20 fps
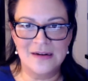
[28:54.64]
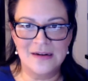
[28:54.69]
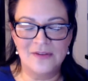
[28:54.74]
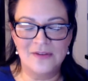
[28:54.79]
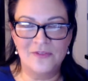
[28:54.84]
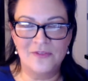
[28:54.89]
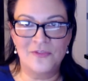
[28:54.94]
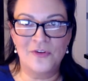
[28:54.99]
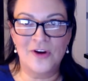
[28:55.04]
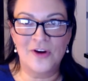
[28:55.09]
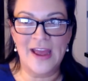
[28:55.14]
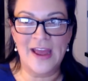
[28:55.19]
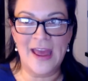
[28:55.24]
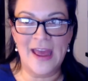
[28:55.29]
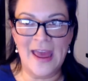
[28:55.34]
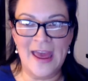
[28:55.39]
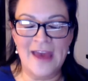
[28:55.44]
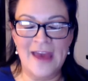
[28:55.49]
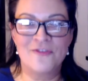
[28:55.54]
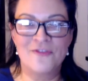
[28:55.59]
for
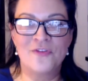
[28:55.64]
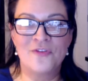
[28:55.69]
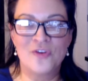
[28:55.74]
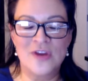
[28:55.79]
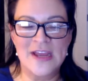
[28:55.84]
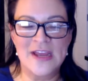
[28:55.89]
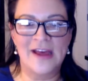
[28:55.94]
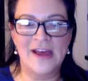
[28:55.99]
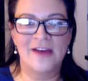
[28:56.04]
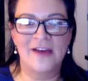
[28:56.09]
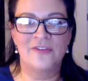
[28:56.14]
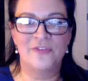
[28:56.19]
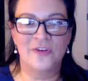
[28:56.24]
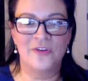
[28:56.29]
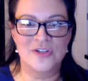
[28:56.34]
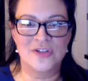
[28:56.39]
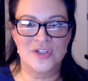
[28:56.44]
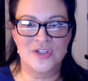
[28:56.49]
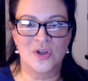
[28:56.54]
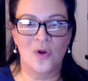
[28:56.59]
every
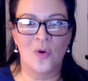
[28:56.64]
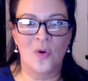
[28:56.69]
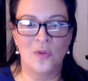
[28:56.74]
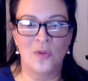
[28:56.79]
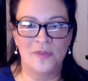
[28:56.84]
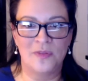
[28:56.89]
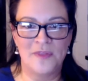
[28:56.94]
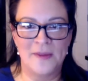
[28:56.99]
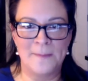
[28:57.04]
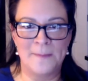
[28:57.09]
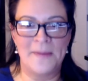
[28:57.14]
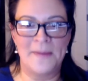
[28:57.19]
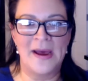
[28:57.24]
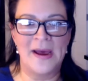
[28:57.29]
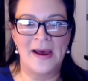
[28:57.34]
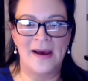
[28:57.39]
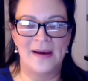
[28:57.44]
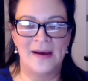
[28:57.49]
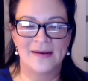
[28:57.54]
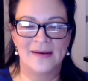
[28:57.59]
effort to hold them
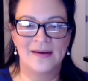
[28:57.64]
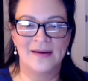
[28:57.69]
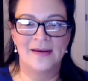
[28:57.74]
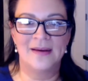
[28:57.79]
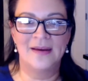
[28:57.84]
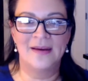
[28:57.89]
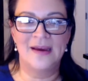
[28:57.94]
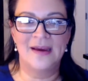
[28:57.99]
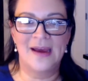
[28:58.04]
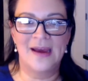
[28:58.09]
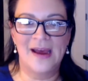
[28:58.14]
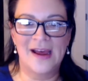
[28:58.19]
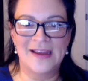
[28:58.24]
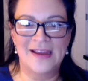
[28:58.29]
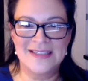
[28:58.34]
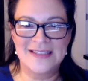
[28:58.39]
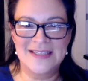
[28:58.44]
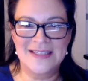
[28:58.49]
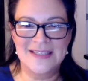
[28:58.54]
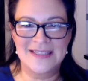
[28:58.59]
back,
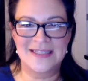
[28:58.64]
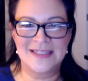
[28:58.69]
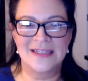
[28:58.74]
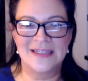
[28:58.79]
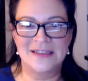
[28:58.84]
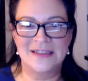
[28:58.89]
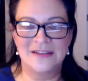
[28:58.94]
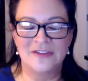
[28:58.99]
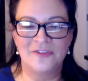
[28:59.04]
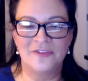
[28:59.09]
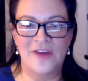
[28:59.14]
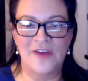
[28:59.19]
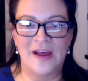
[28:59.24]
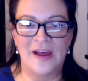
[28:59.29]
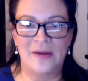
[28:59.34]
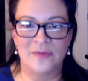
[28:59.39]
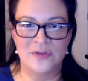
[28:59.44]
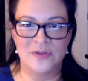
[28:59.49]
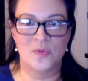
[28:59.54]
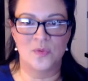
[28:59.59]
had still
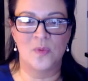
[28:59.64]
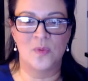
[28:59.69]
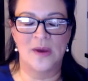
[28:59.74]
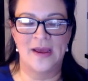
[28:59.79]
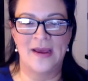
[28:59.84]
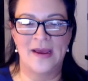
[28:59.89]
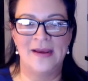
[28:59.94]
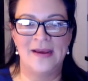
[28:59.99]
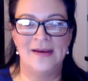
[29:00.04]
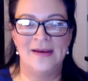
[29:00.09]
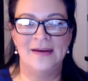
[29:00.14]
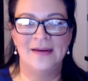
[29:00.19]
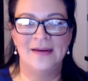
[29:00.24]
found a way.